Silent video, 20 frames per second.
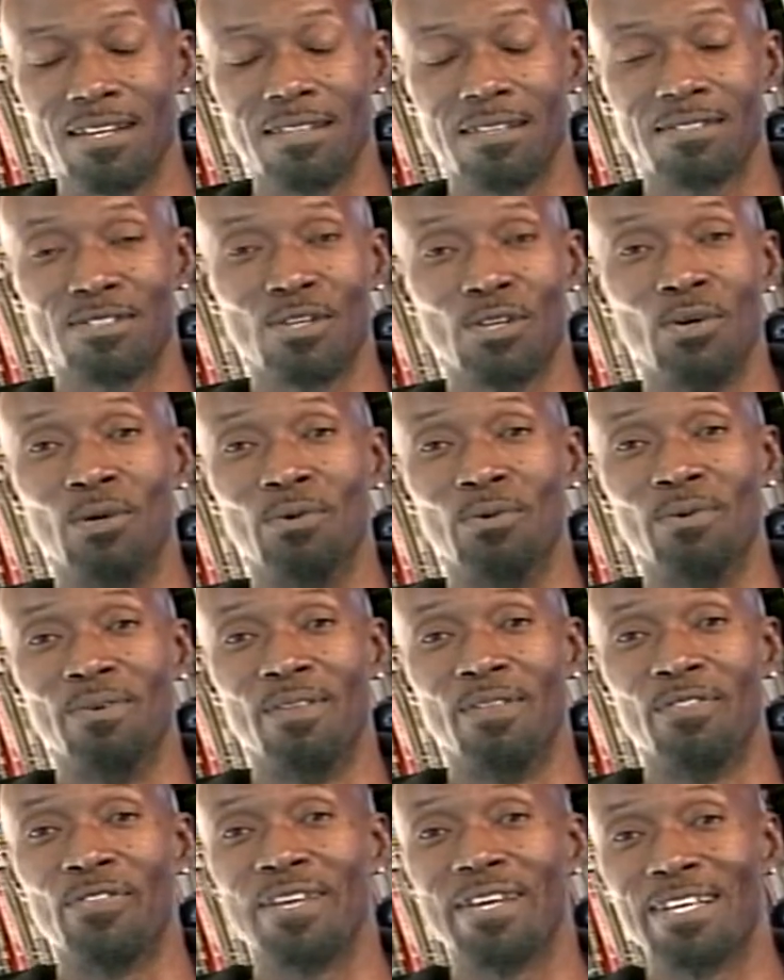So
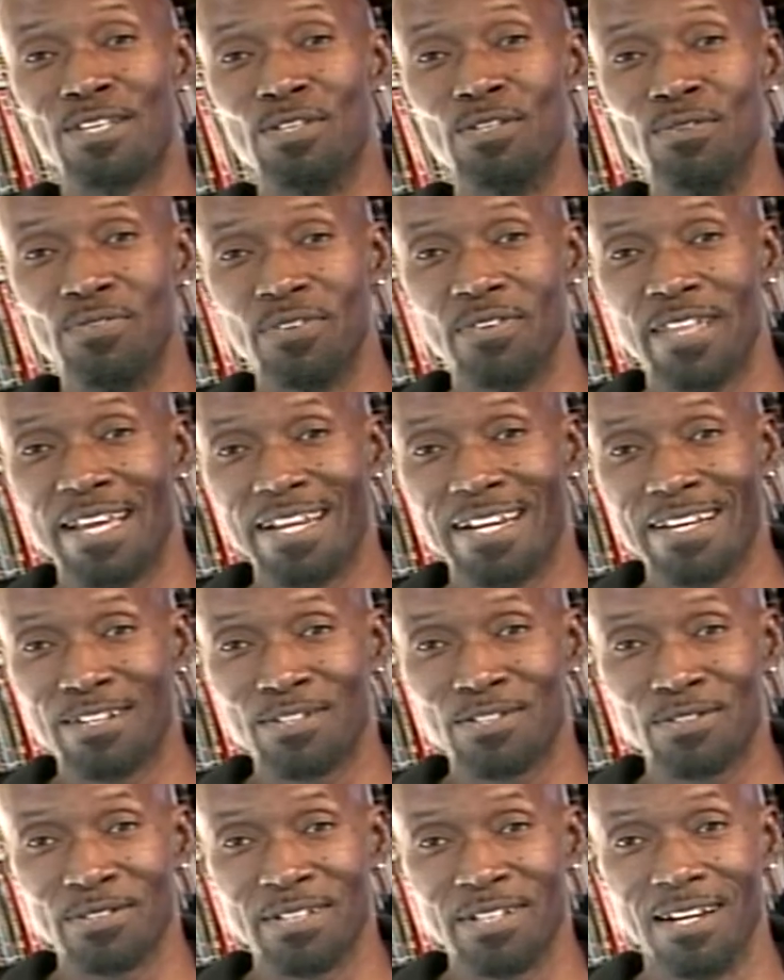thank you for that
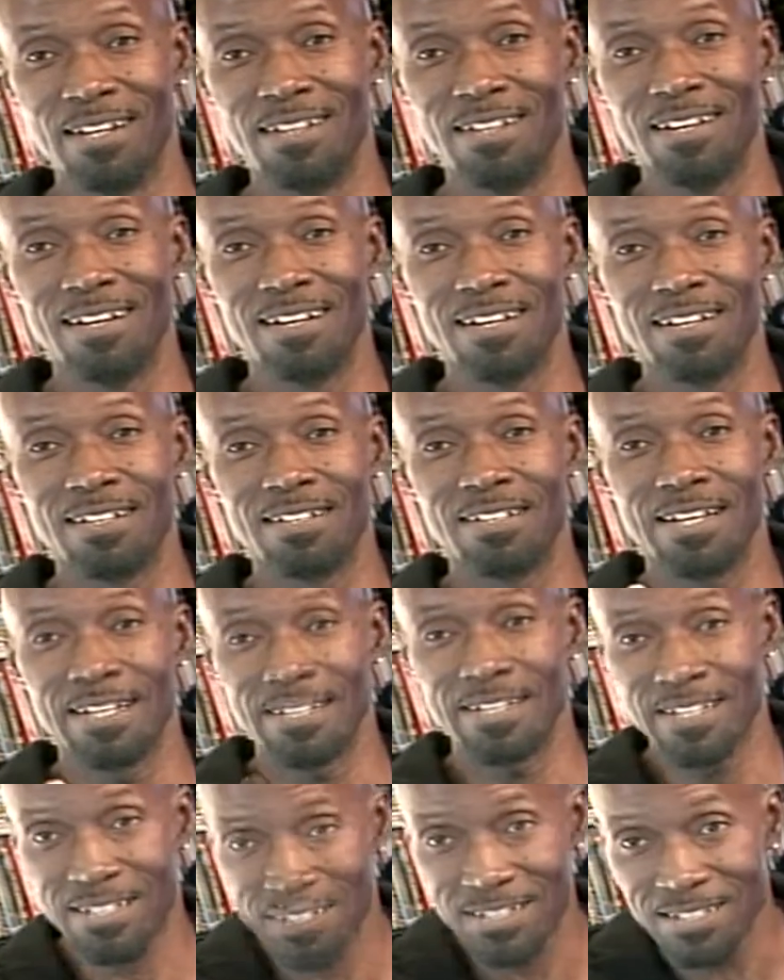extra
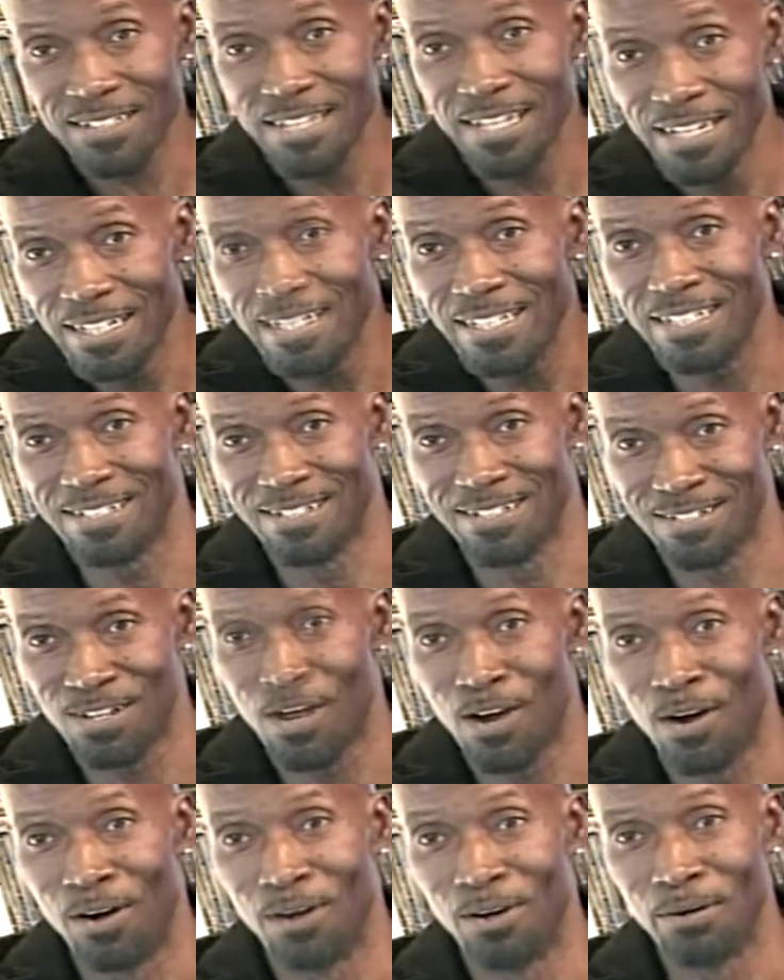extended
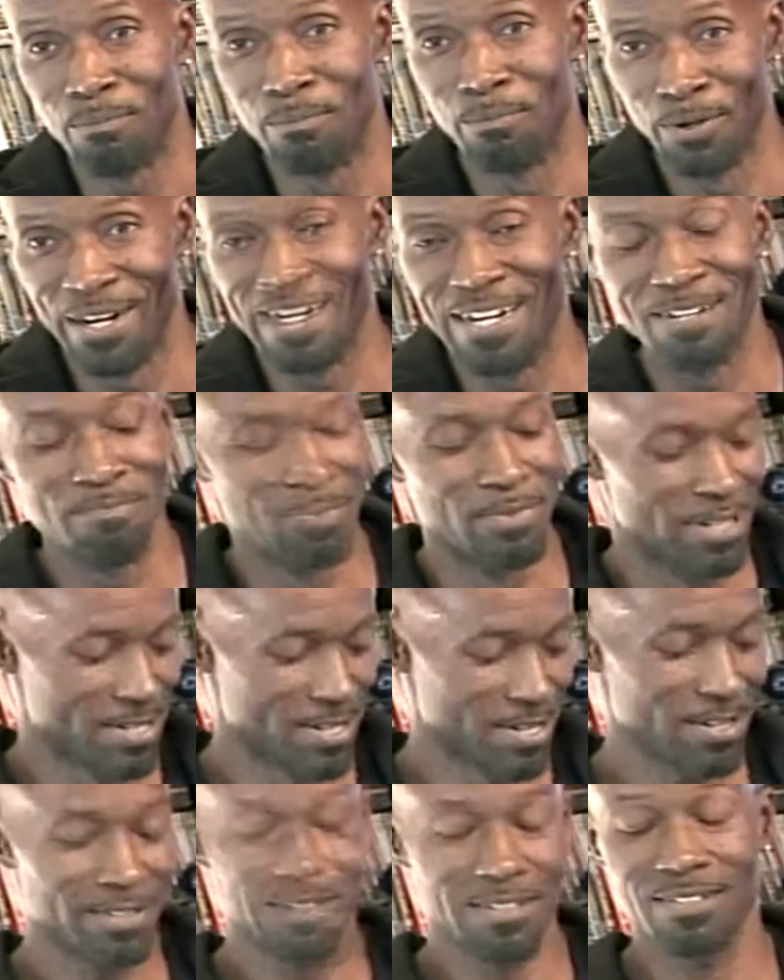song break,
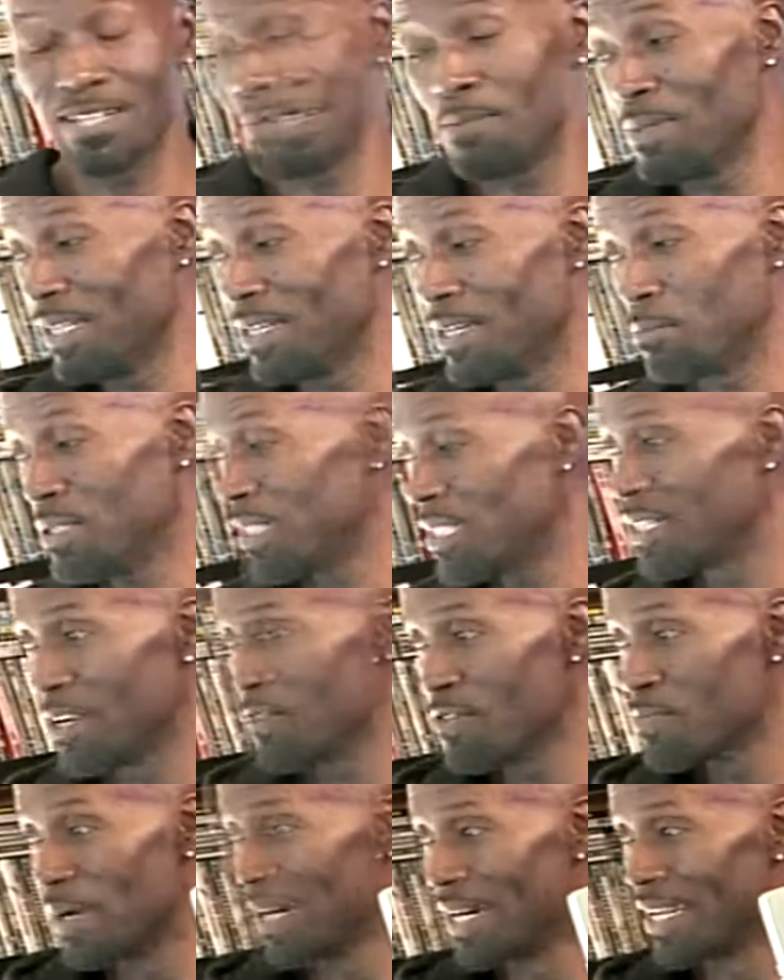bro. Because I'm telling
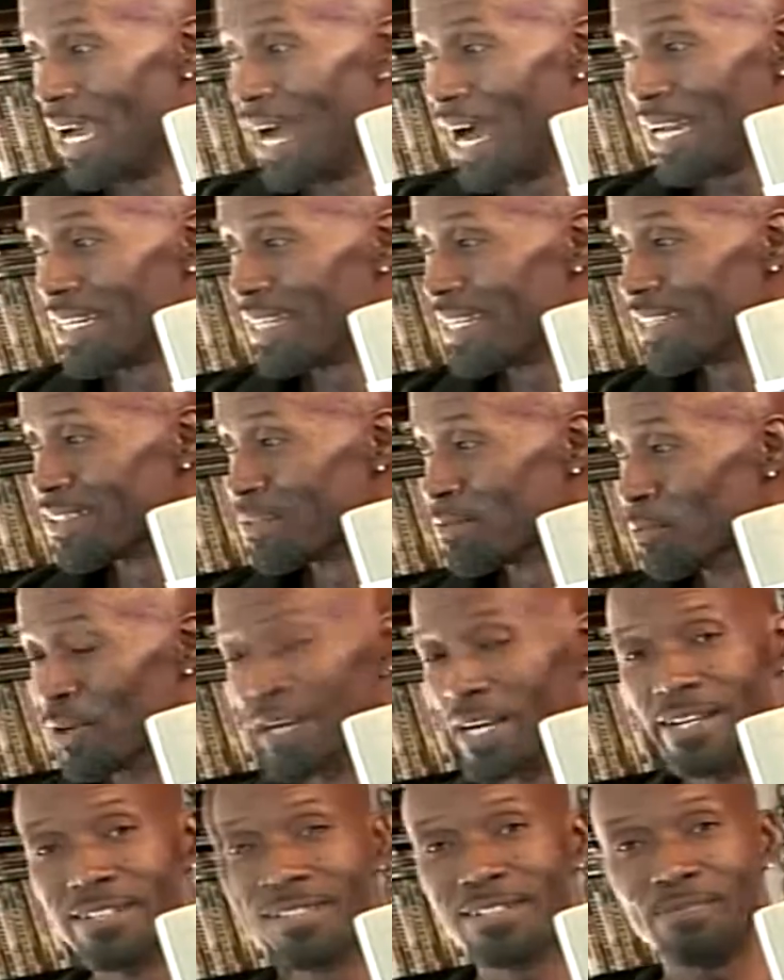everybody, I needed the
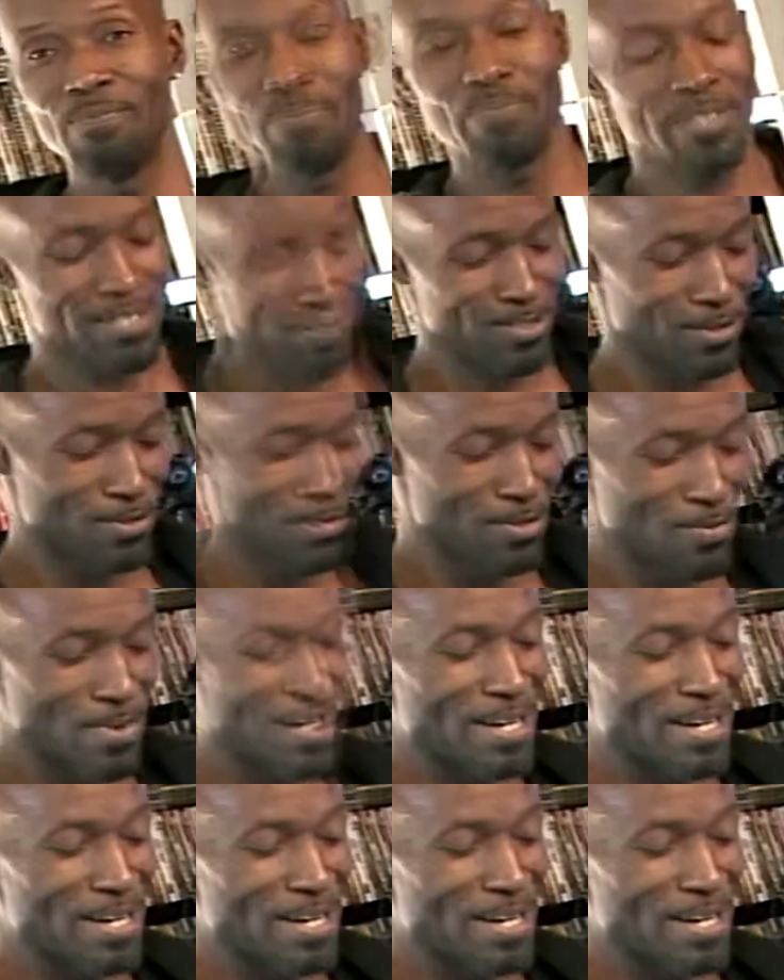break. So you ready